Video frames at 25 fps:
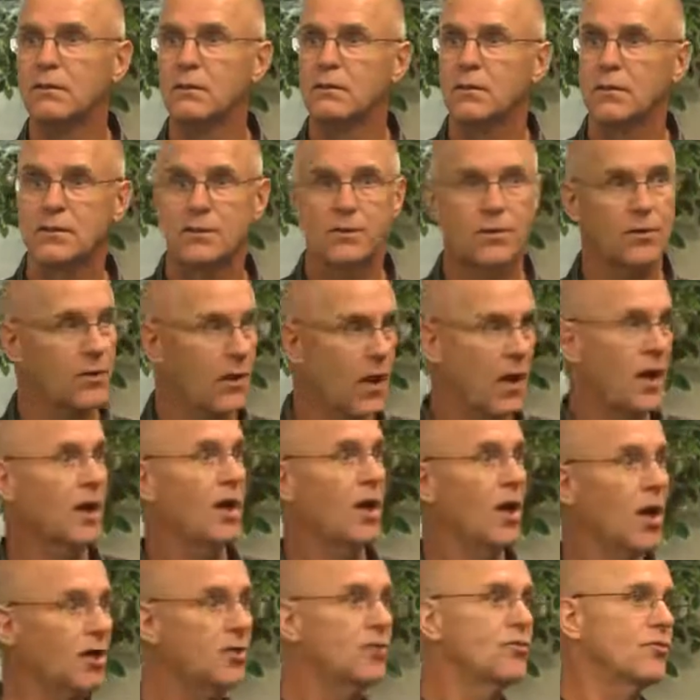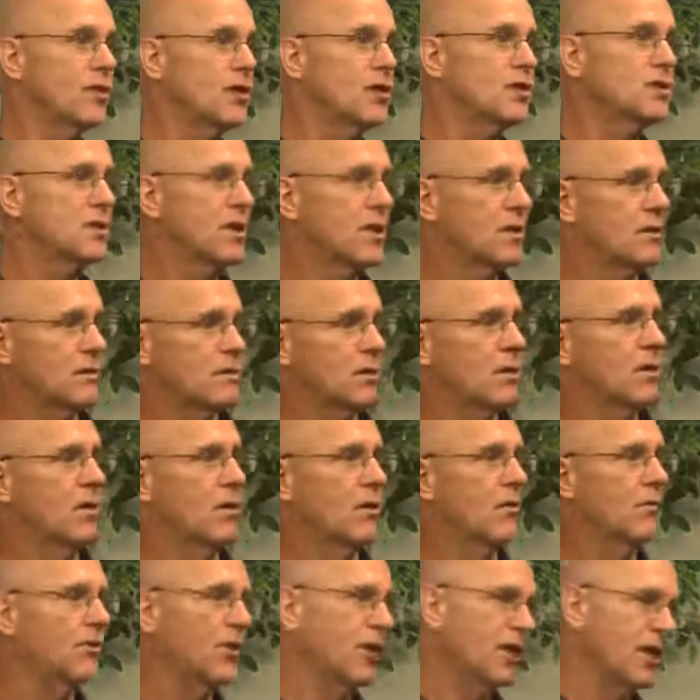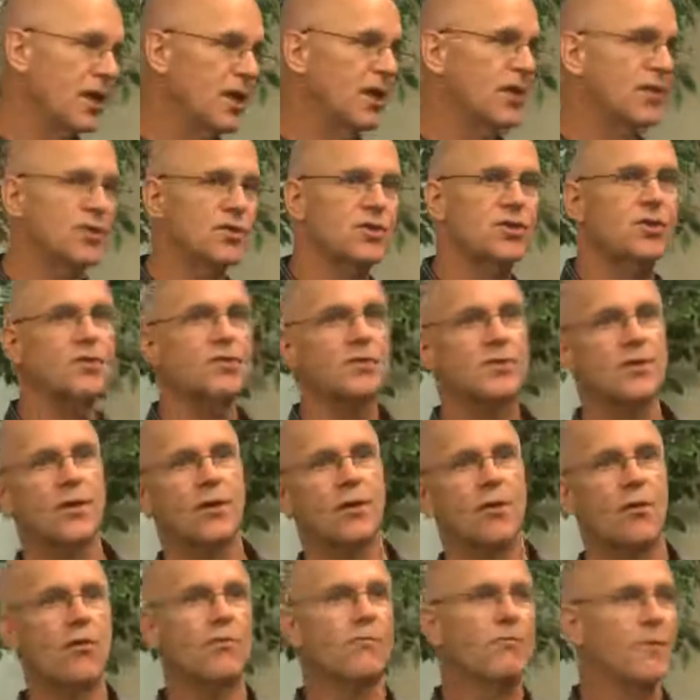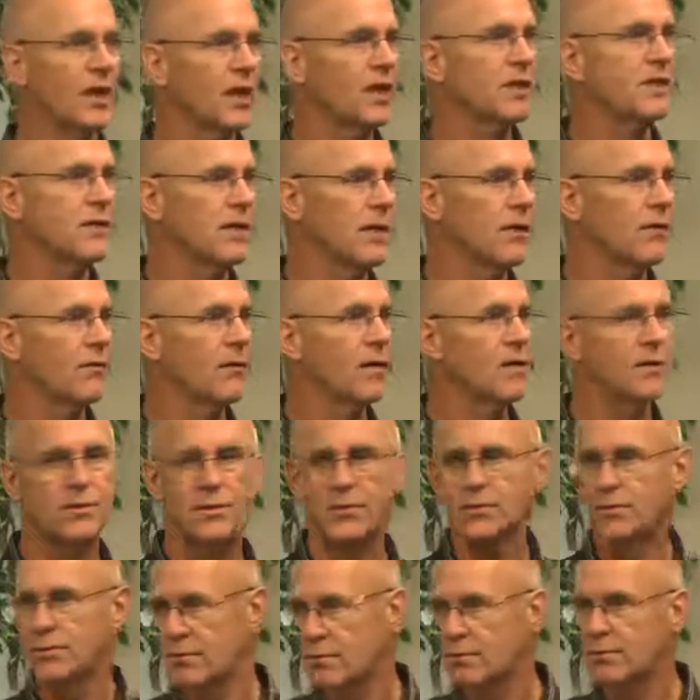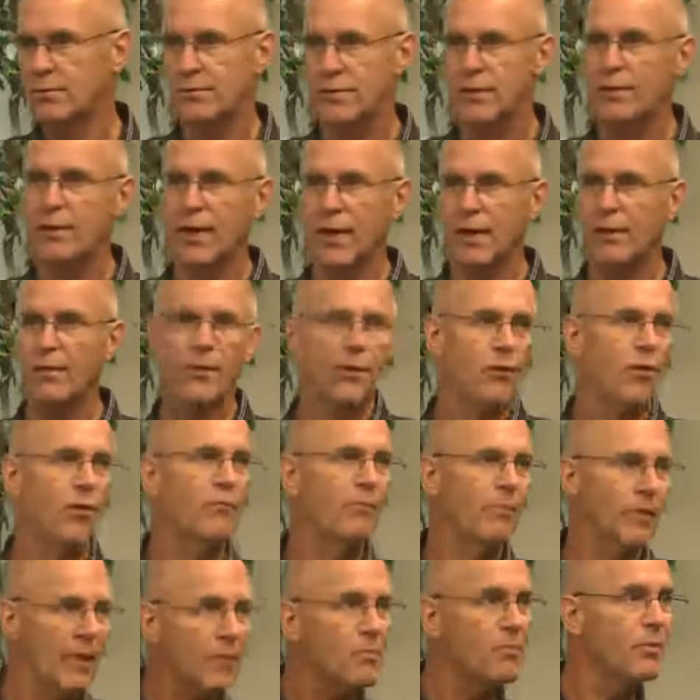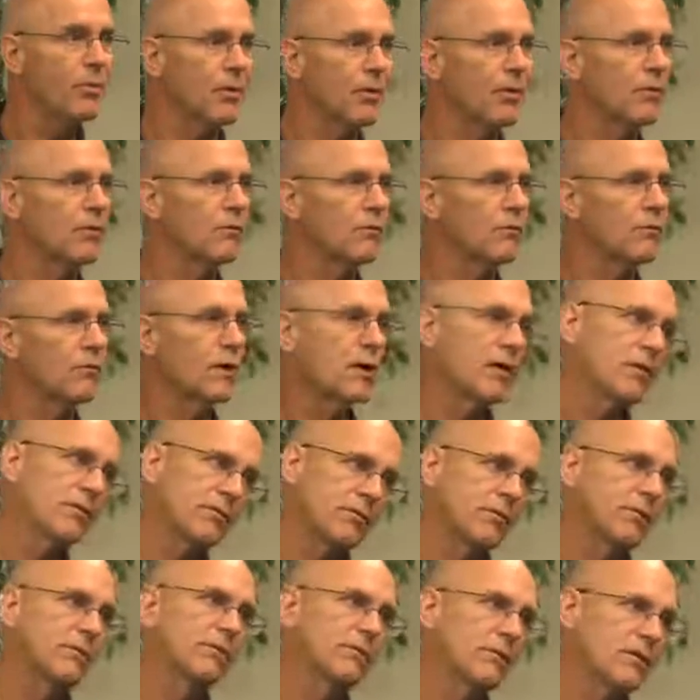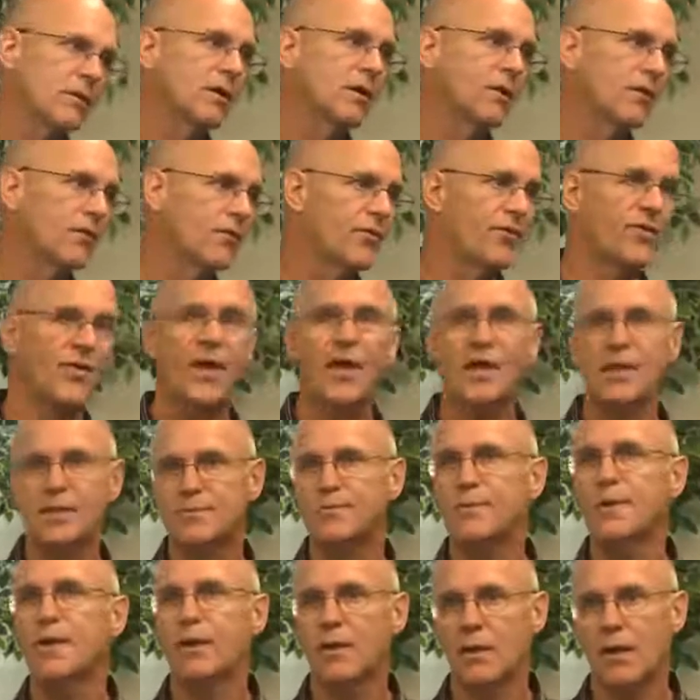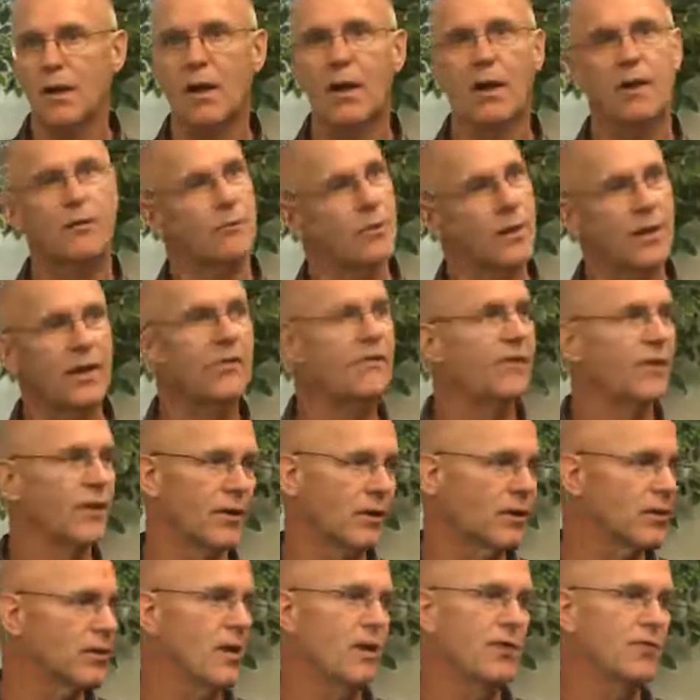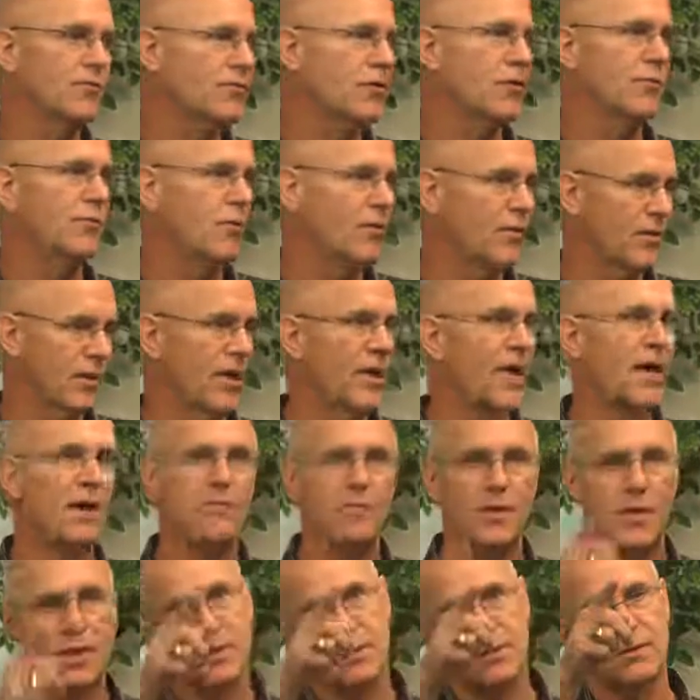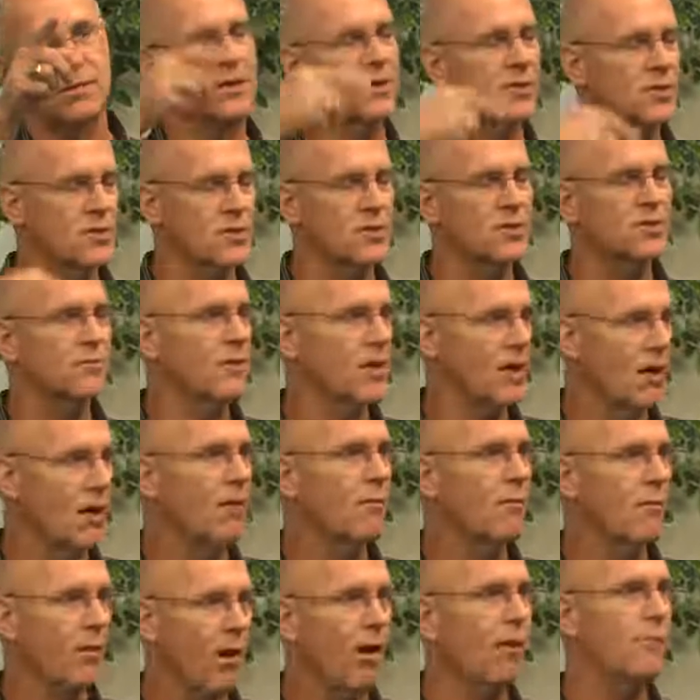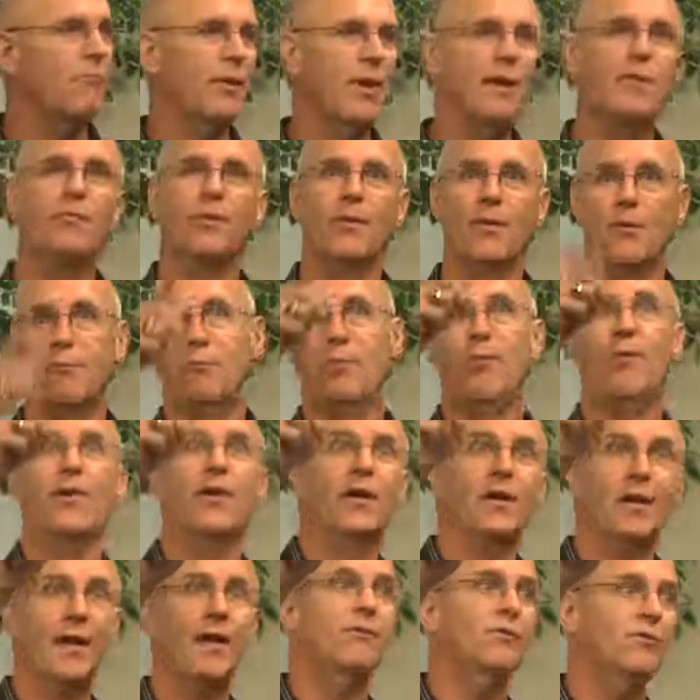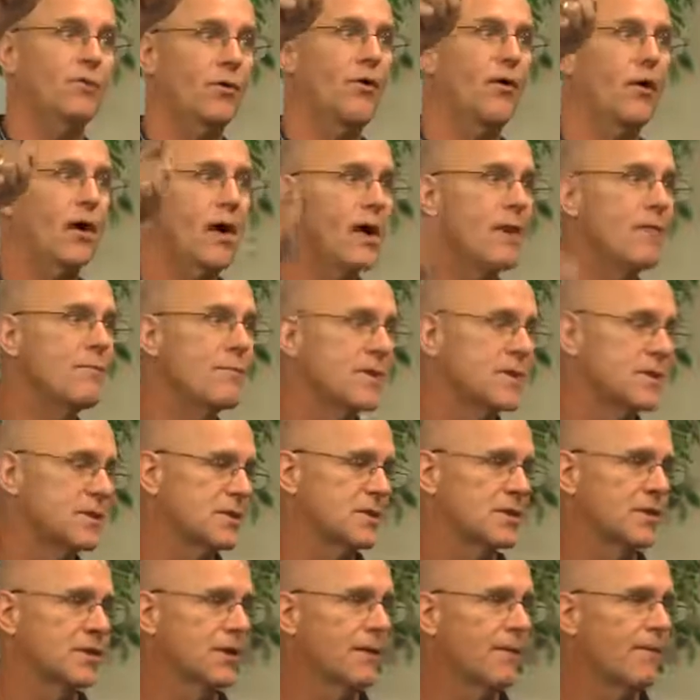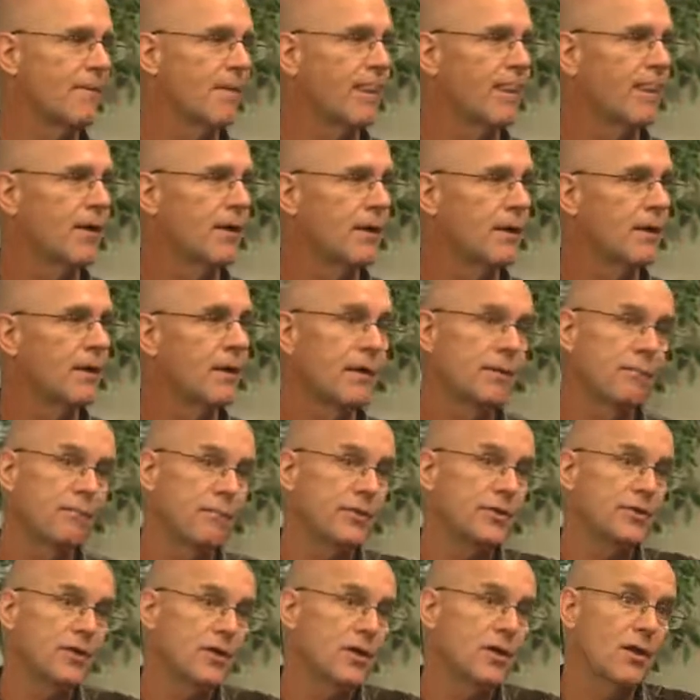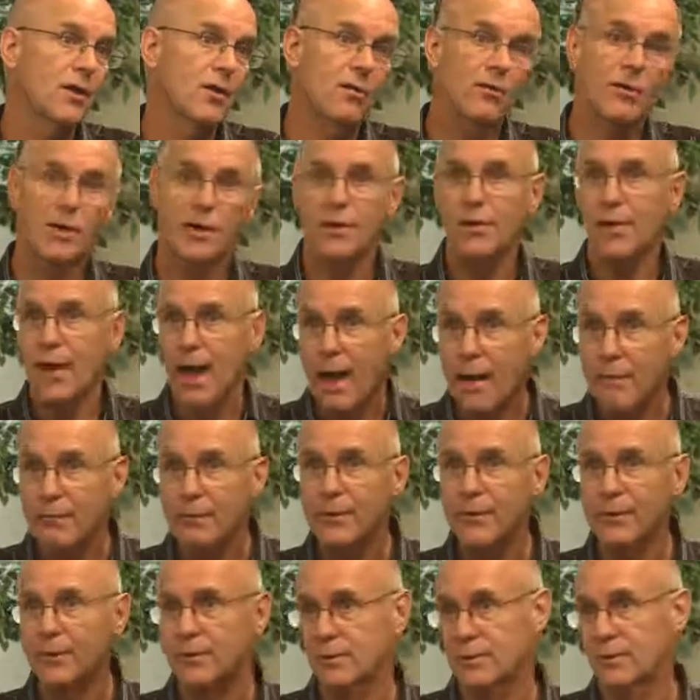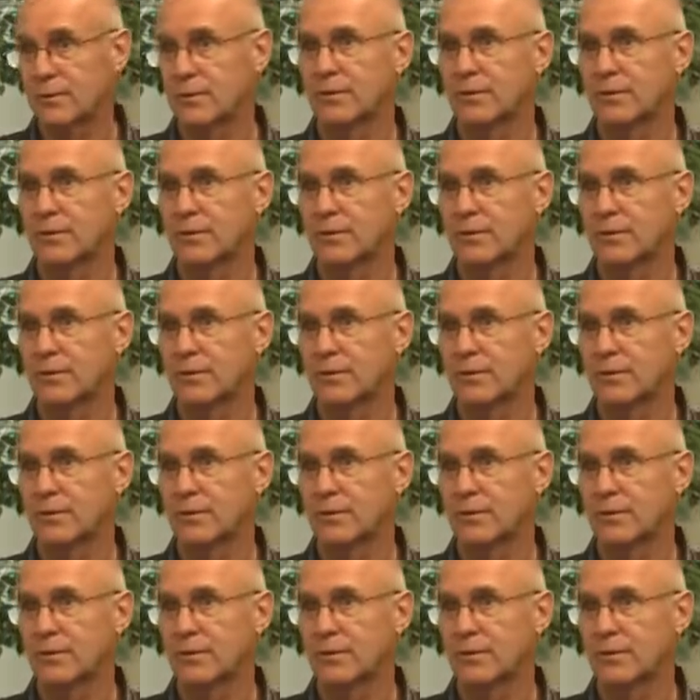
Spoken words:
Because there are a lot of countries that the leaders use their own military to kill their own people. Thanks be to God, we live in a country where the enemies, our people are pointed out to our enemies. But it could happen.